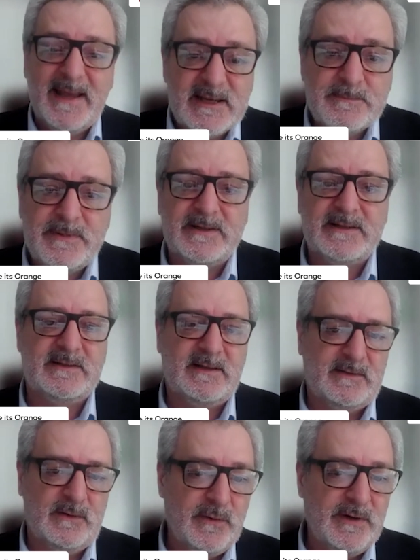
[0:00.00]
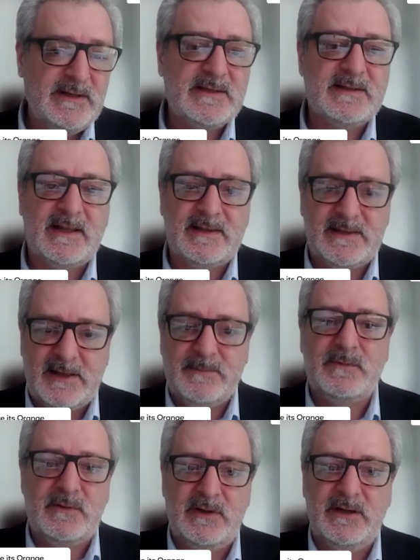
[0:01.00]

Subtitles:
experts at Orange that came,